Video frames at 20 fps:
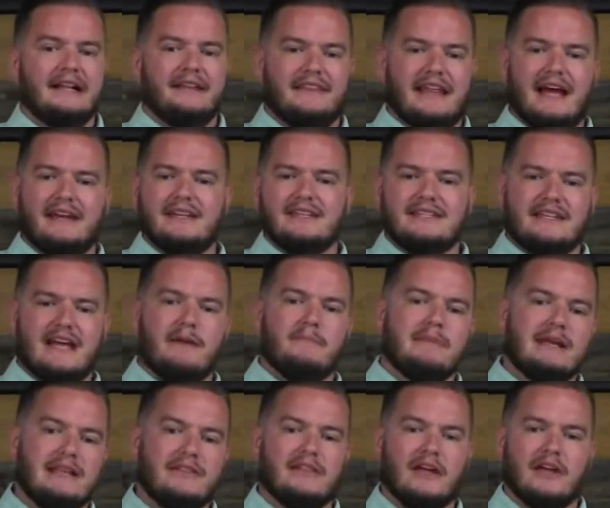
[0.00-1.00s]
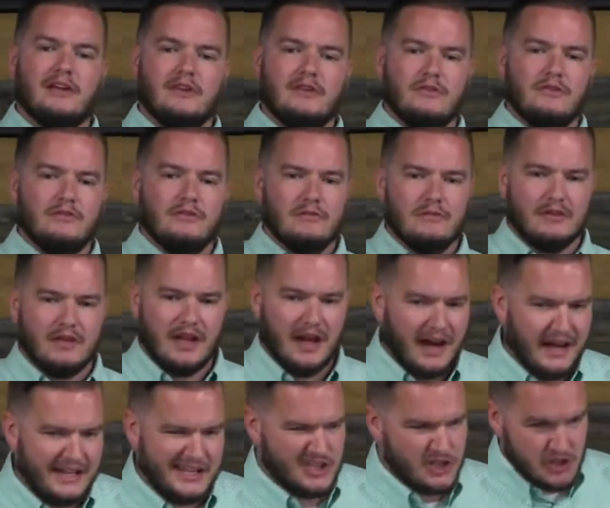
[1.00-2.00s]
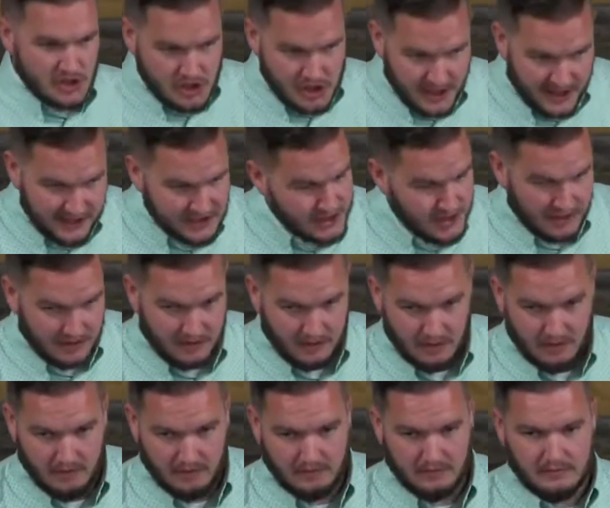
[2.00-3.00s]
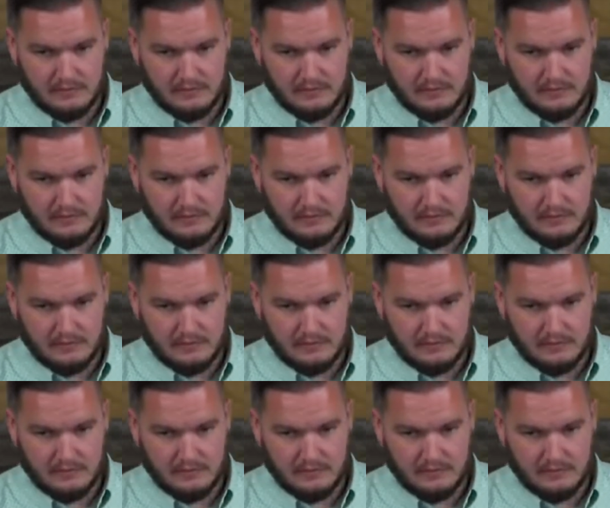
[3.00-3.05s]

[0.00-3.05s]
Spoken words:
that does not mean that God is judging you.